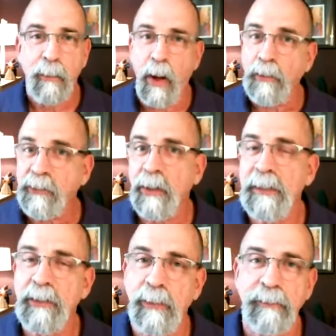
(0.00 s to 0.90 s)
We're also going to
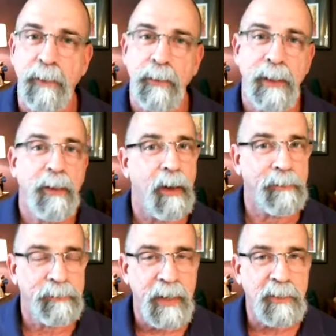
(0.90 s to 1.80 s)
be doing voting
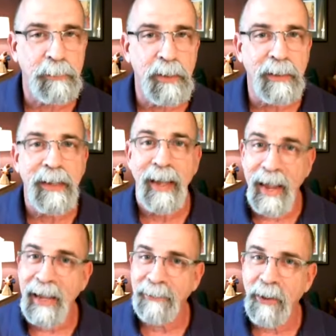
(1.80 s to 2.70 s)
on Facebook
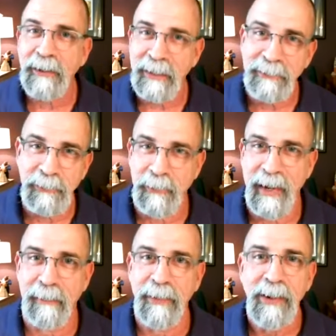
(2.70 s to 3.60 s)
and on
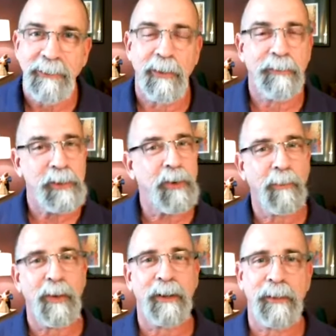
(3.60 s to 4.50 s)
Instagram. So if you are
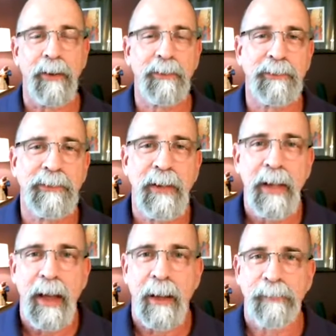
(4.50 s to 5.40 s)
one of those
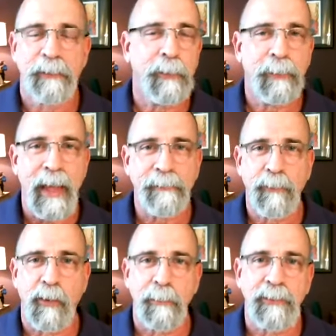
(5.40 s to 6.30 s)
different
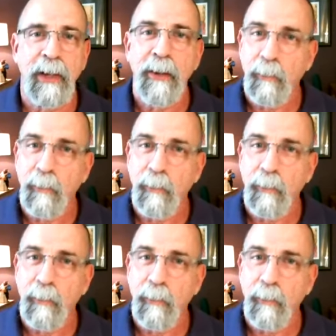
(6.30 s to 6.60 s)
platforms.